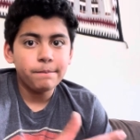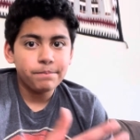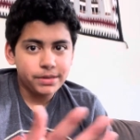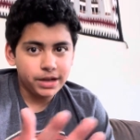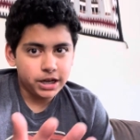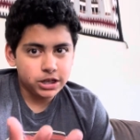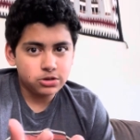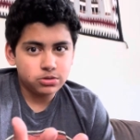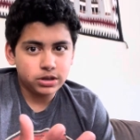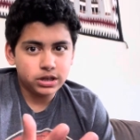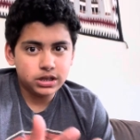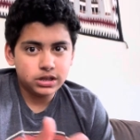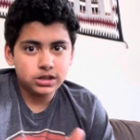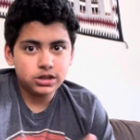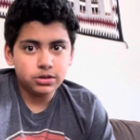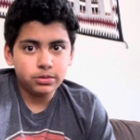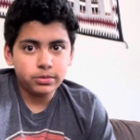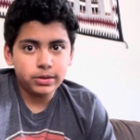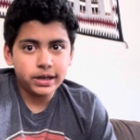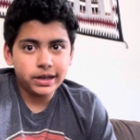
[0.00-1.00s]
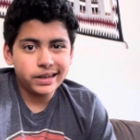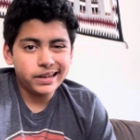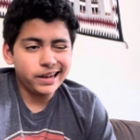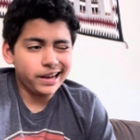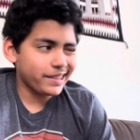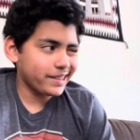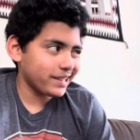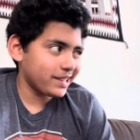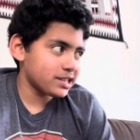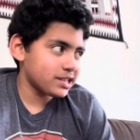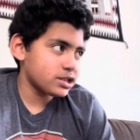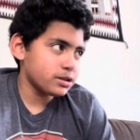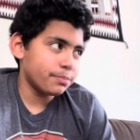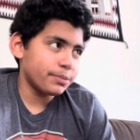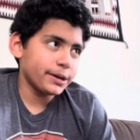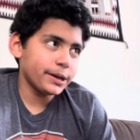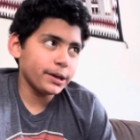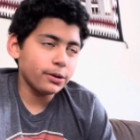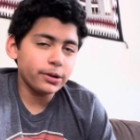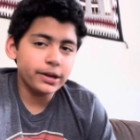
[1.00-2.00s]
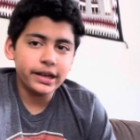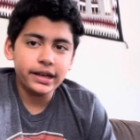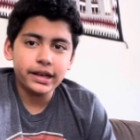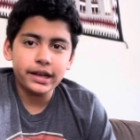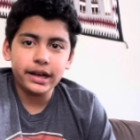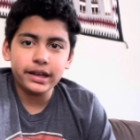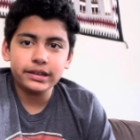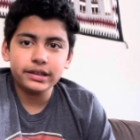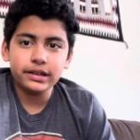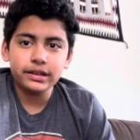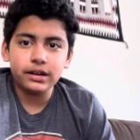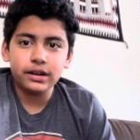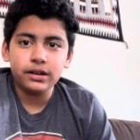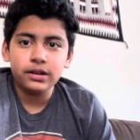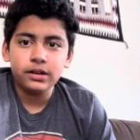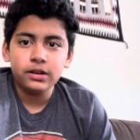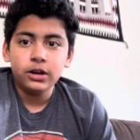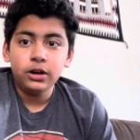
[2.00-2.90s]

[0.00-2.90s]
That's what he's doing. I think it's a pretty okay idea.